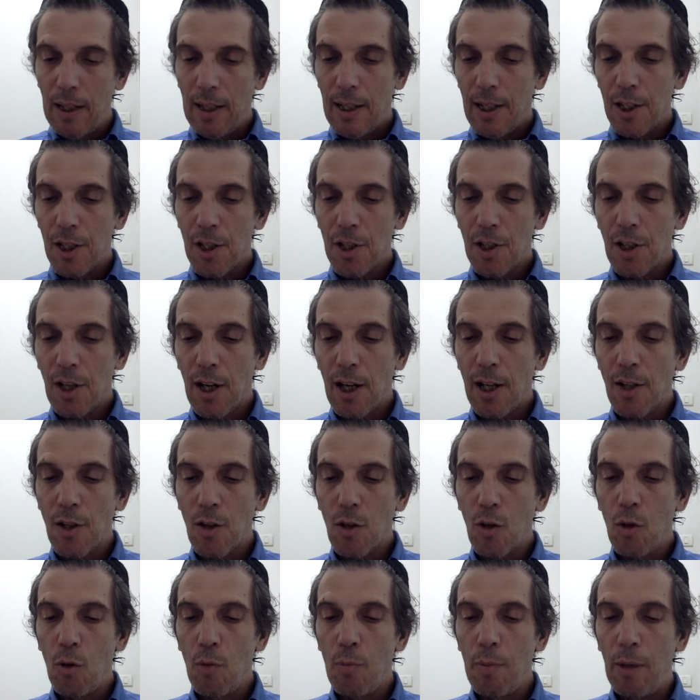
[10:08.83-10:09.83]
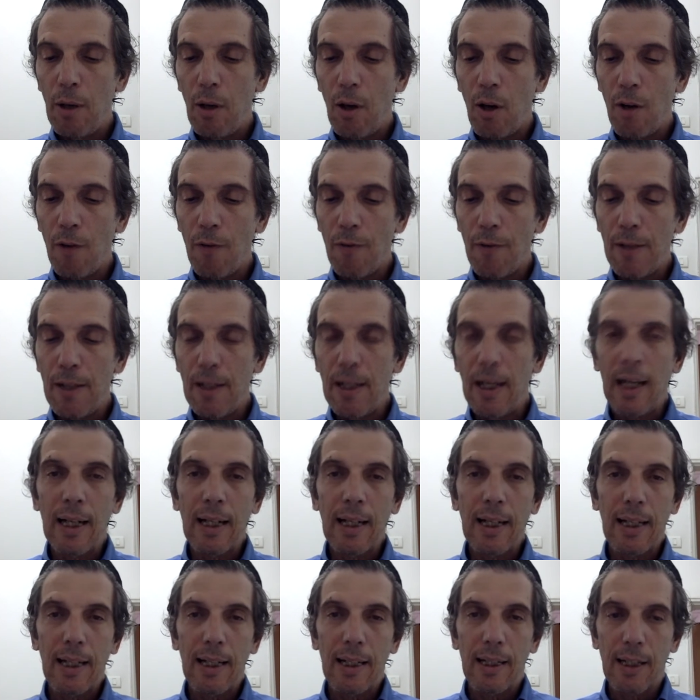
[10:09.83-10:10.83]
It starts ubeofen
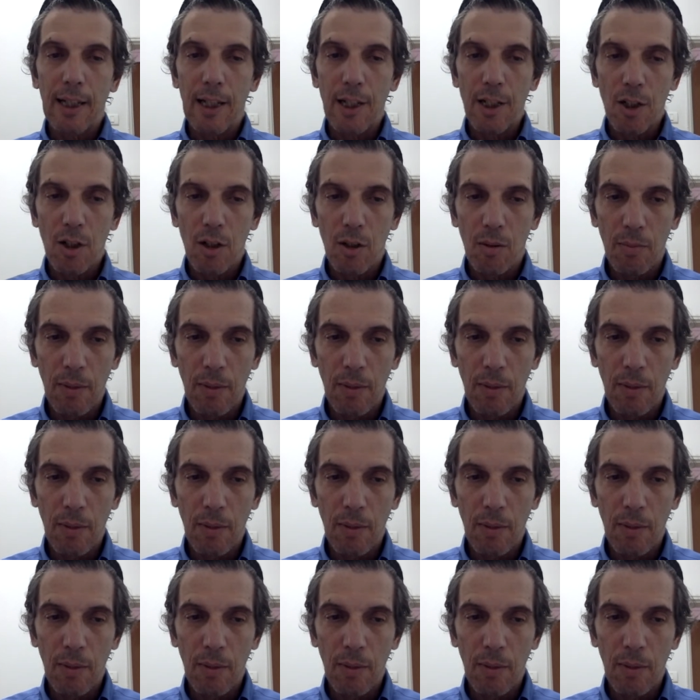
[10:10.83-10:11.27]
acher yesh